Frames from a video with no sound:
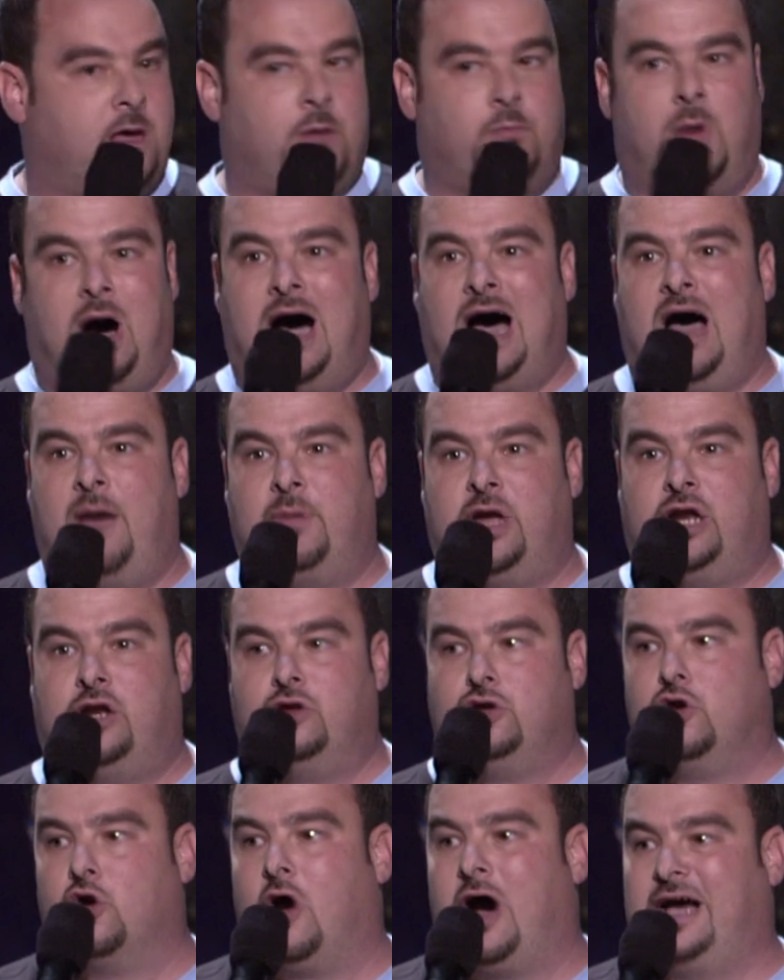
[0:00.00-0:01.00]
Muhammad,
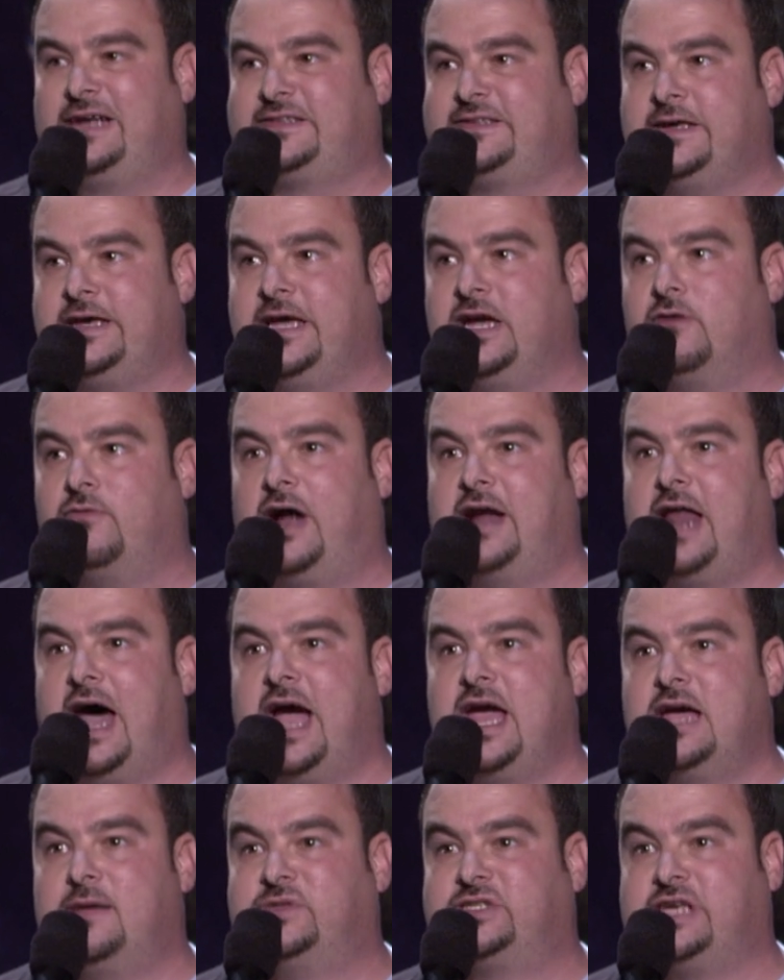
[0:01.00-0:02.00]
you are seeing what I
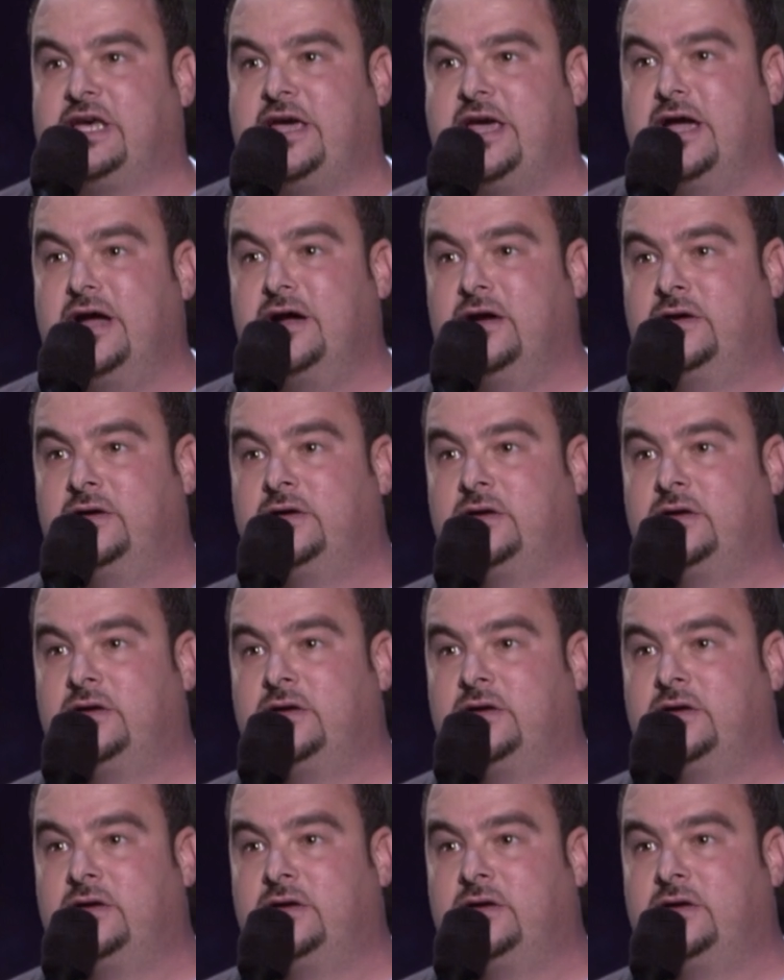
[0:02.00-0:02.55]
am seeing?